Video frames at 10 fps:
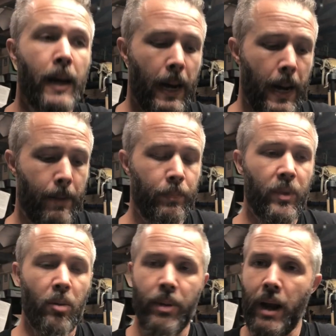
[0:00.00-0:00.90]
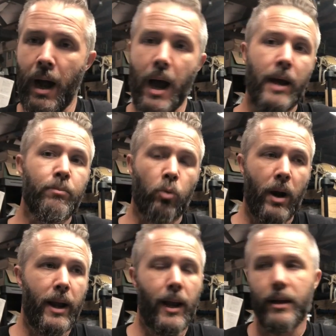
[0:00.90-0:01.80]
But I'm
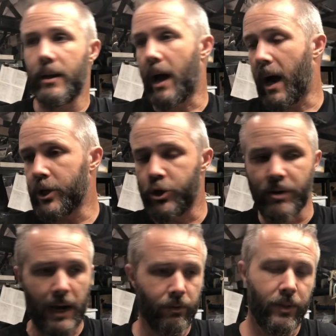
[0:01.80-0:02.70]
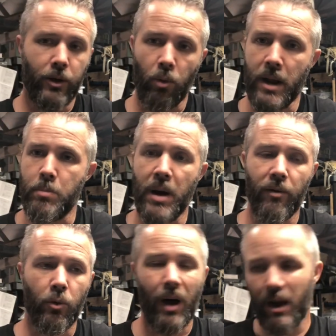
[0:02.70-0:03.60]
right-handed. I shoot everything right
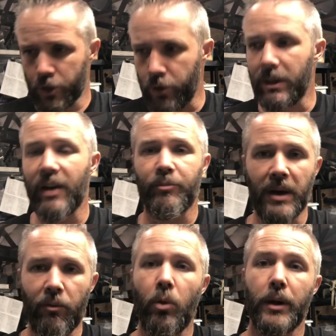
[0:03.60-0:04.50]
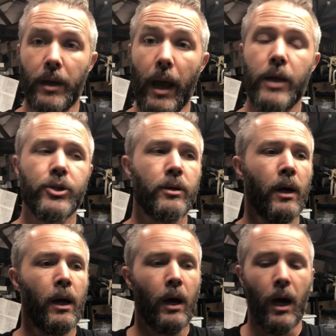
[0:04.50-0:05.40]
bevel. I'll shoot left bevel on occasion
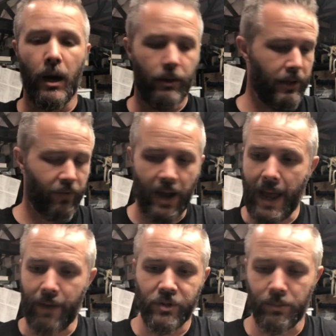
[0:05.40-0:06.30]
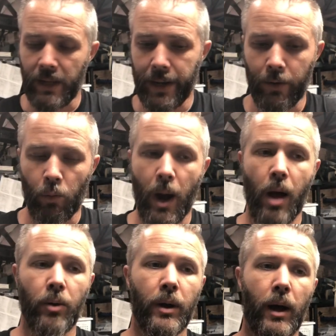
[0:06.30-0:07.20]
if I have some laying
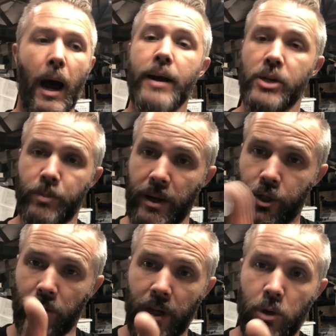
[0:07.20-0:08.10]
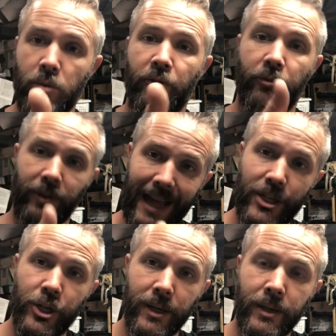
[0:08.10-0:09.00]
around. I just make sure that you
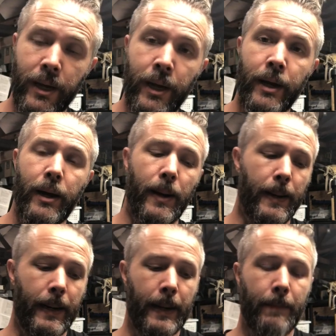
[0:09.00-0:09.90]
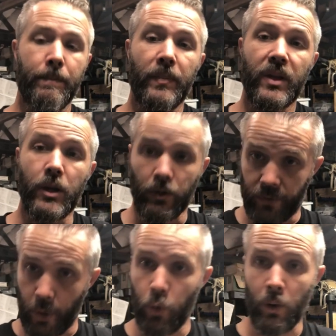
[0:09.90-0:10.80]
fletch it, you know,
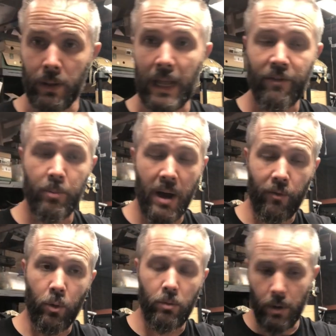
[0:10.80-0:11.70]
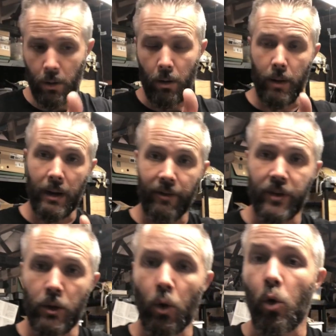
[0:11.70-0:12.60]
to a left bevel or a left
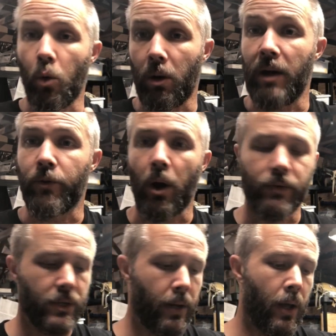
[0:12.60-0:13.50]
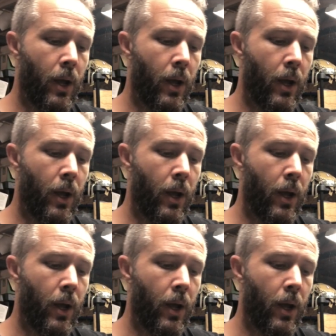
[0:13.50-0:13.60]
helical or left offset.